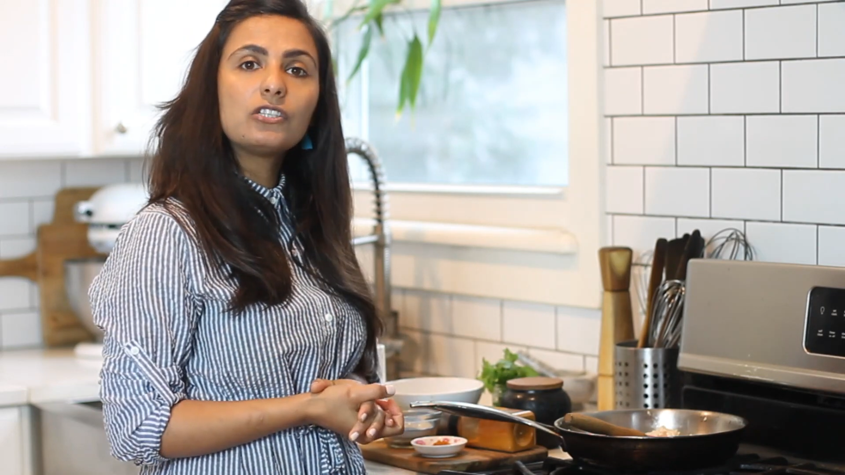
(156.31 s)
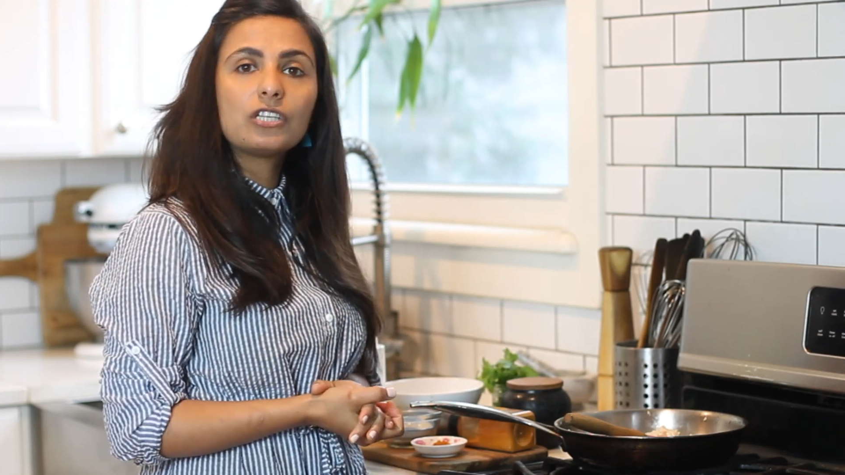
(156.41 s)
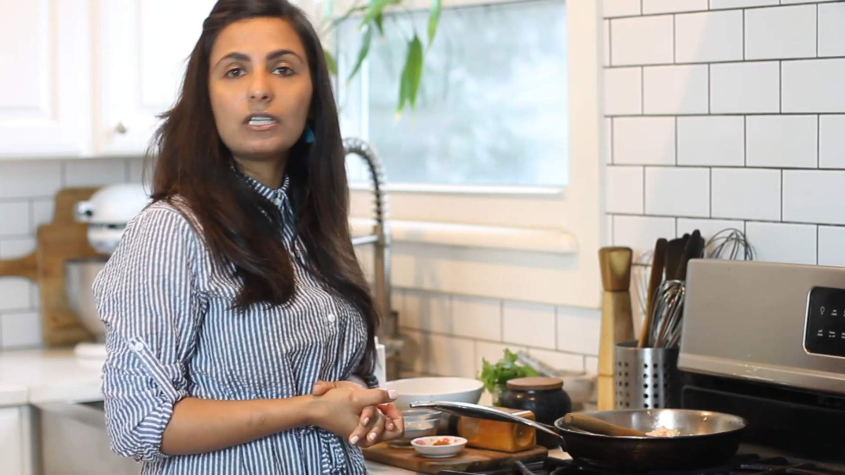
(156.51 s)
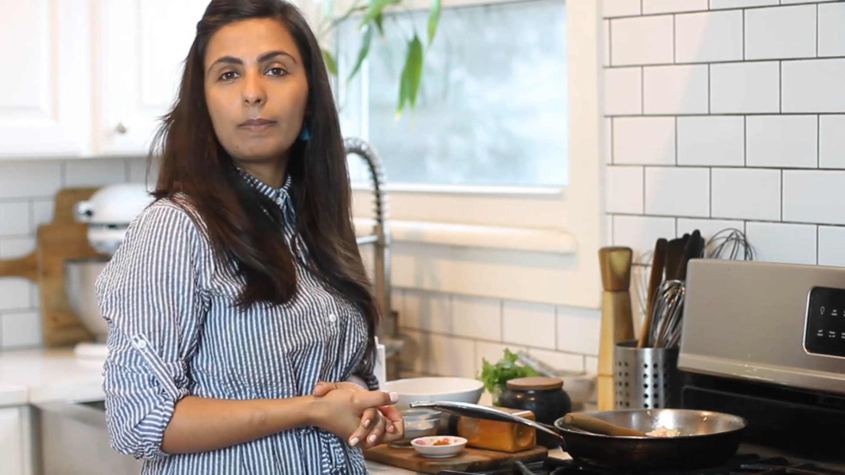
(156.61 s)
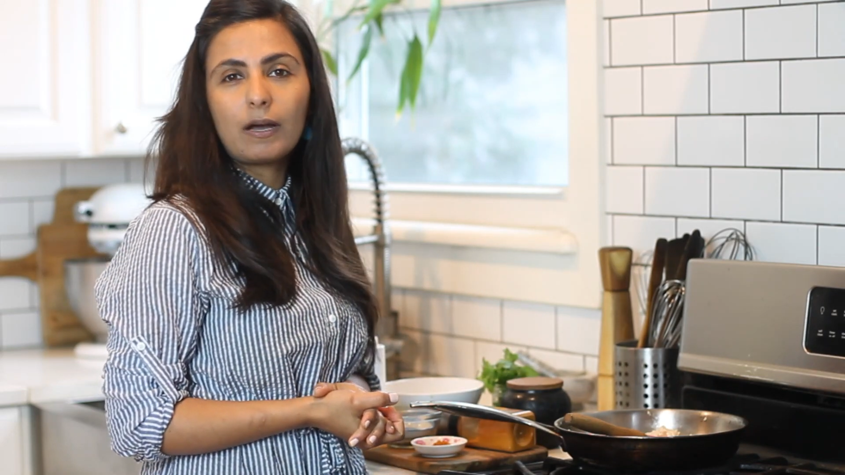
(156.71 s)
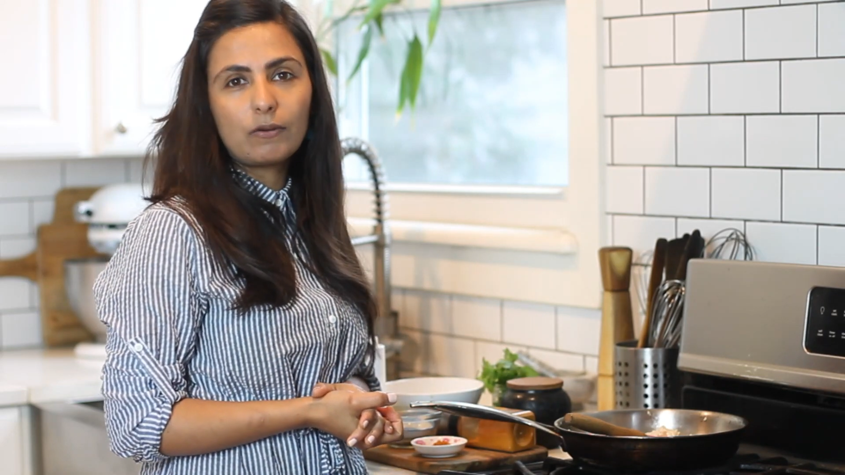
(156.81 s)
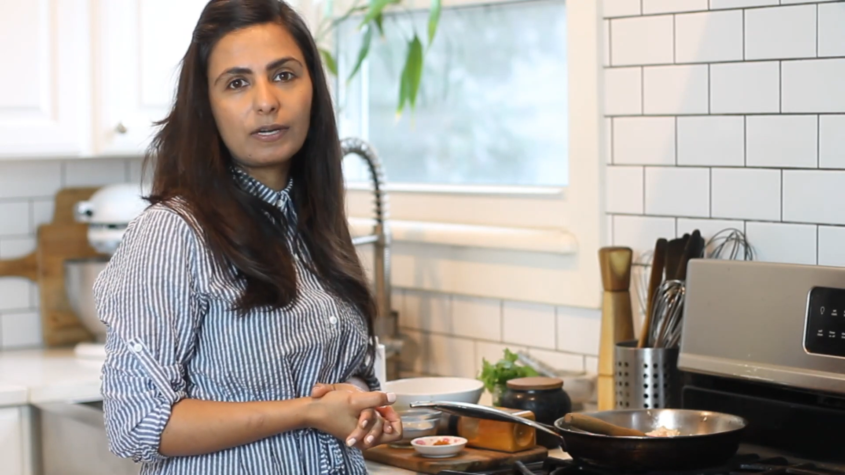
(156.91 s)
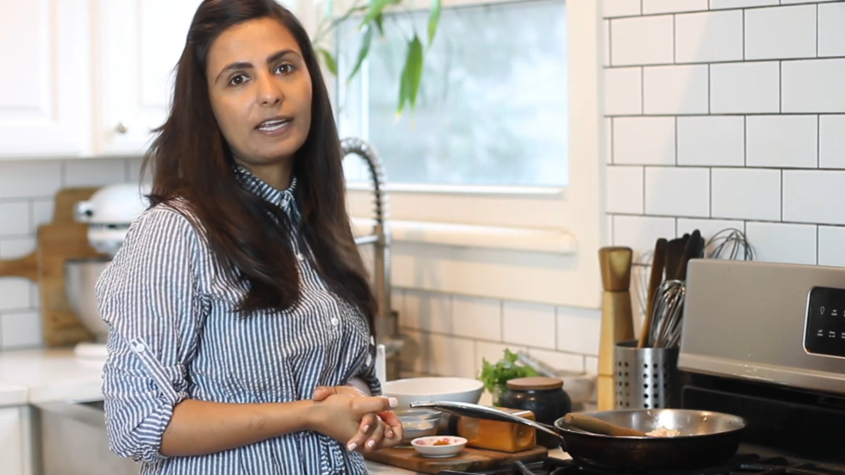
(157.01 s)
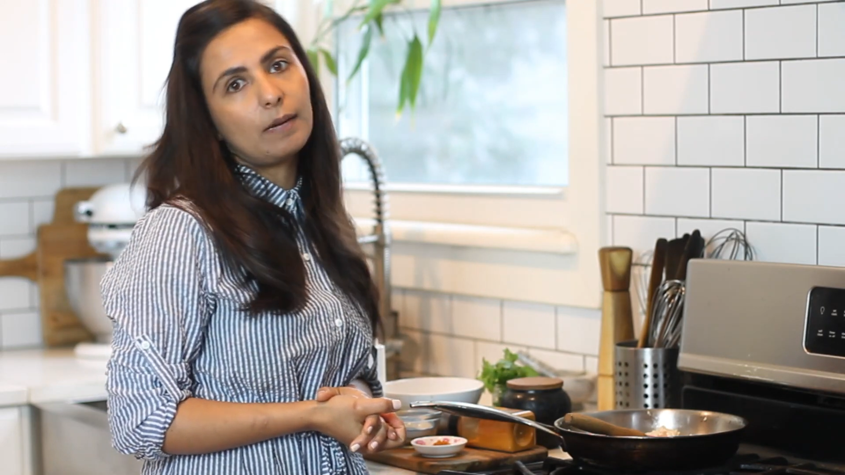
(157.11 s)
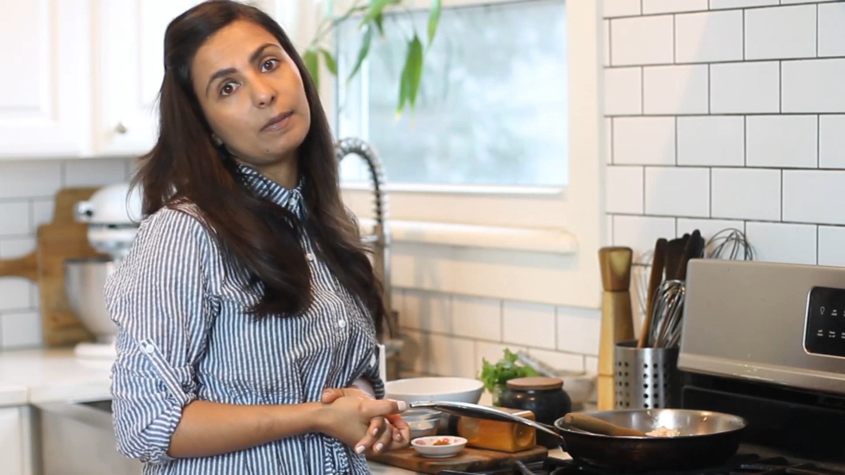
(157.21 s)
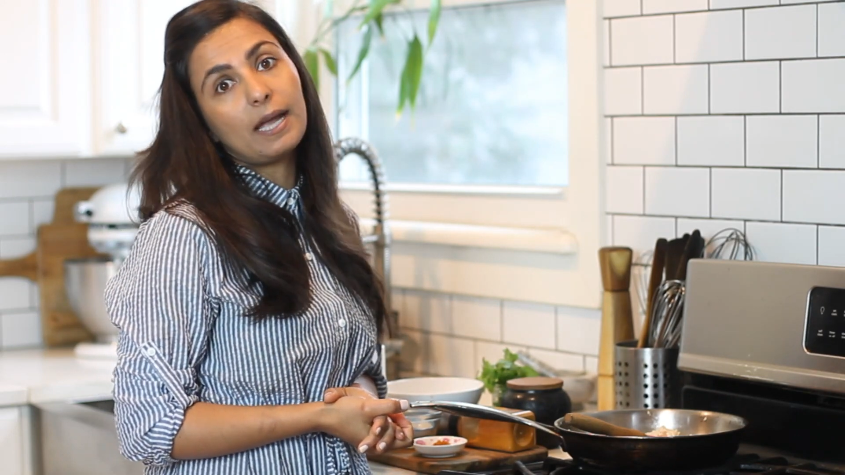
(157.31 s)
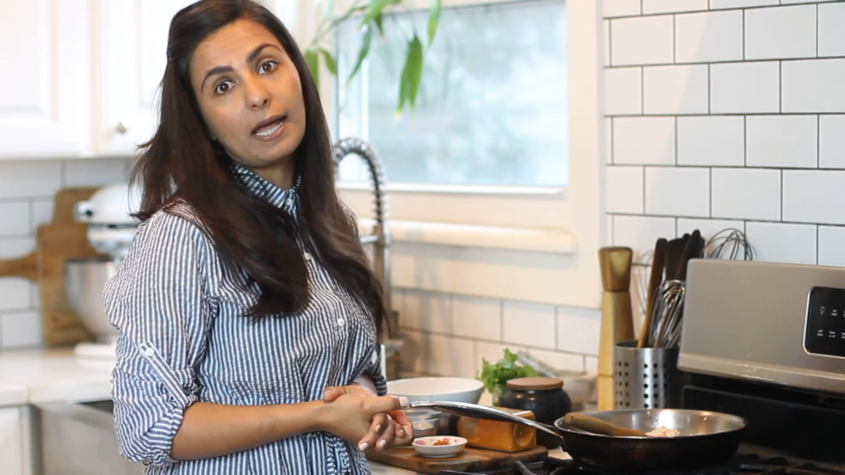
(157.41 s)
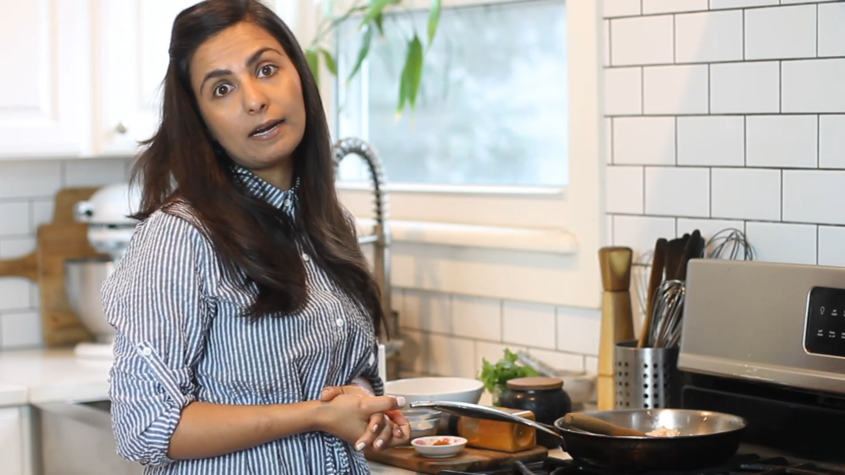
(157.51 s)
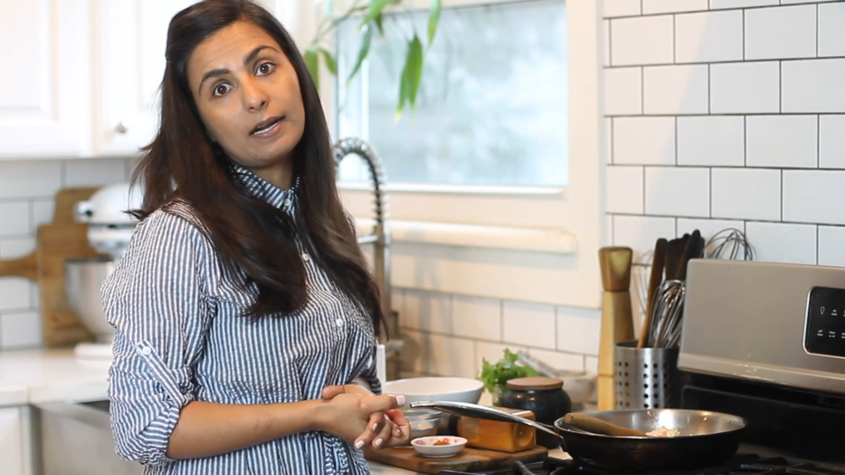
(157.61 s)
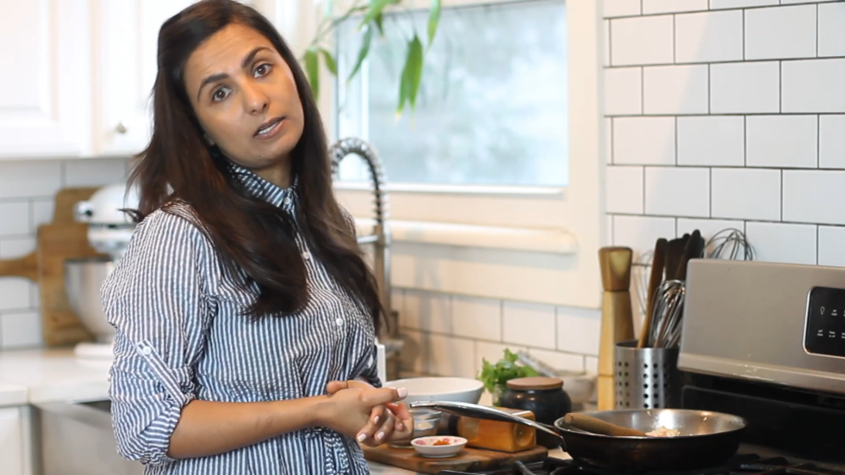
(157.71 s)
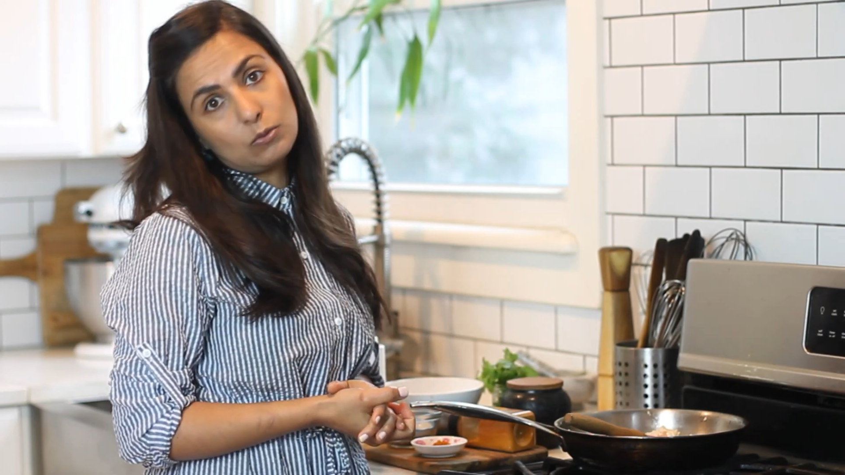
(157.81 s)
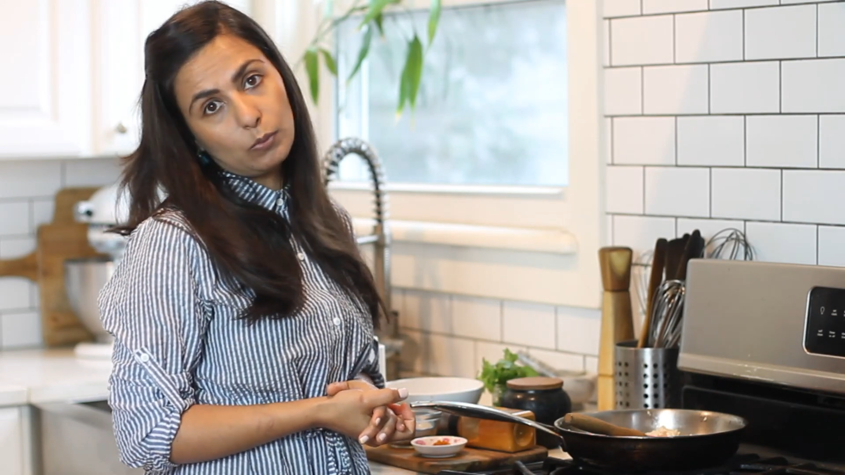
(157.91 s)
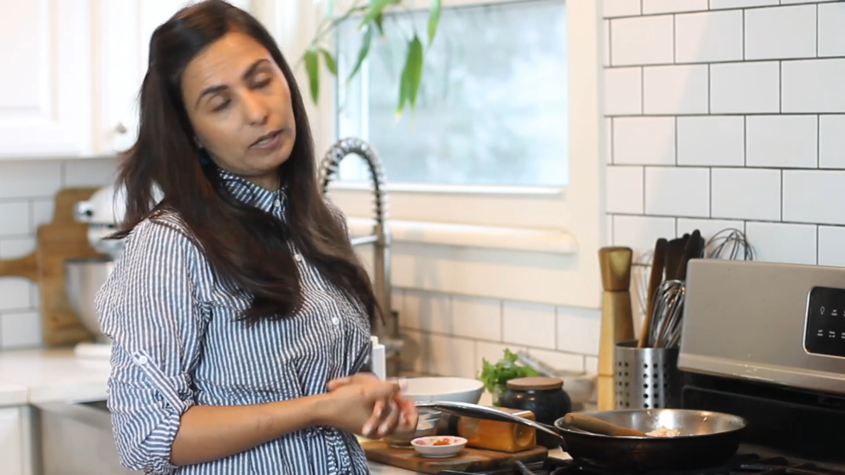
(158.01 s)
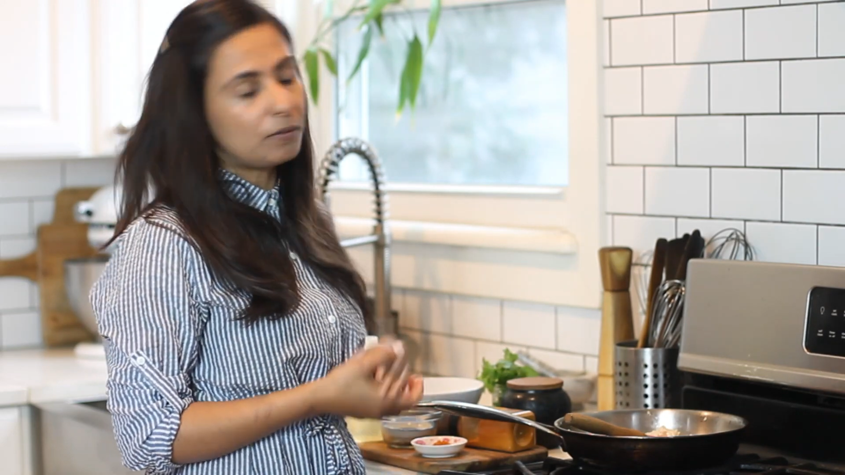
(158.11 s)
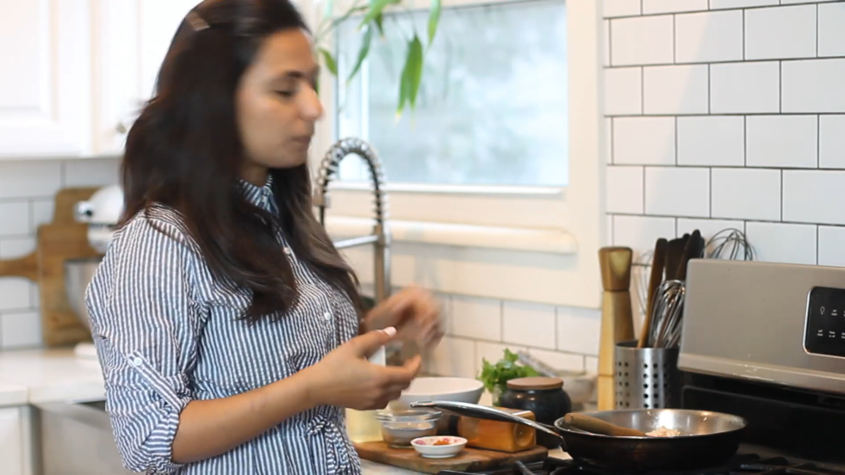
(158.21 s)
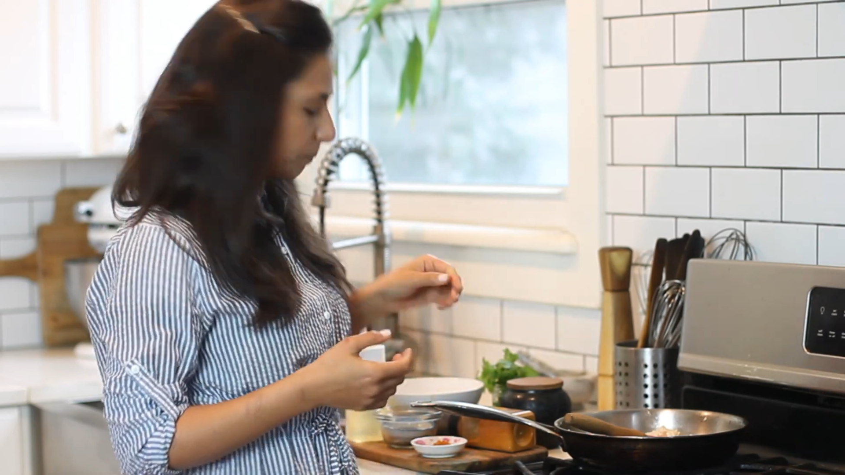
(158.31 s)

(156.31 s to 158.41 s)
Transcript: chili powder can be added as well.